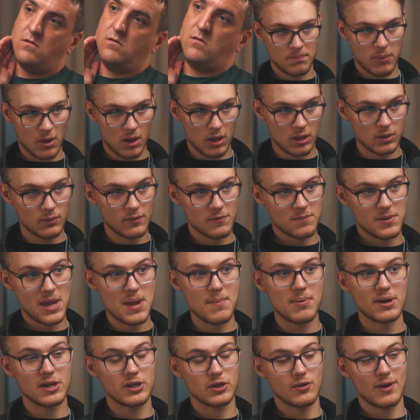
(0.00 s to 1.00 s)
partner with
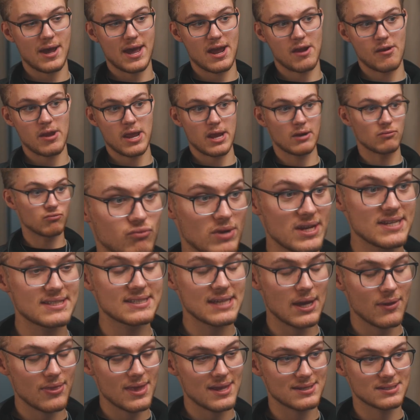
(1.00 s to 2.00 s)
people in your area,
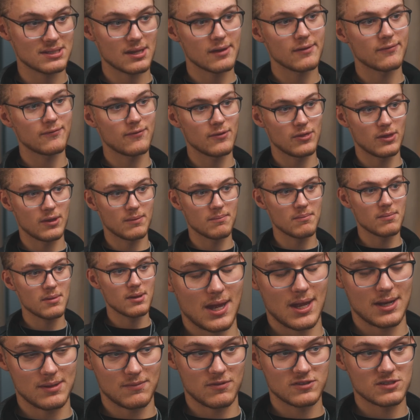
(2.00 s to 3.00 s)
resell their stuff for them,
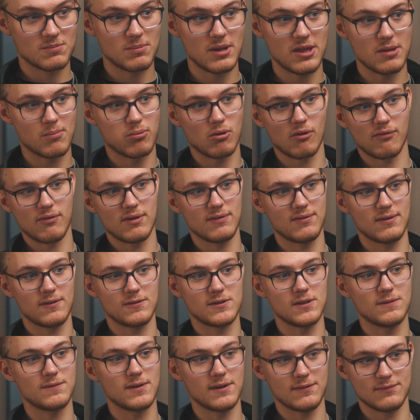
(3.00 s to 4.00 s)
and split the profit
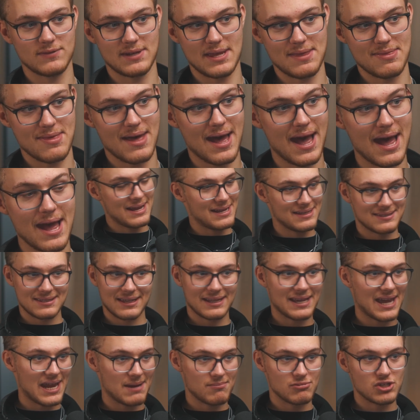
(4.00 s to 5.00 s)
50-50. That is a
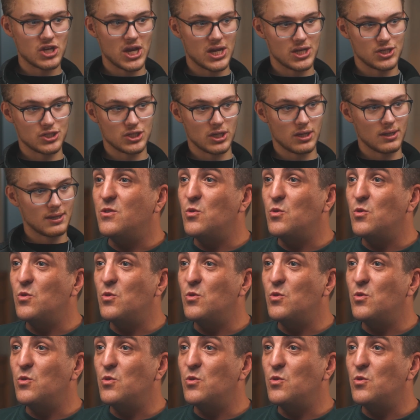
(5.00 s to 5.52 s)
game changer.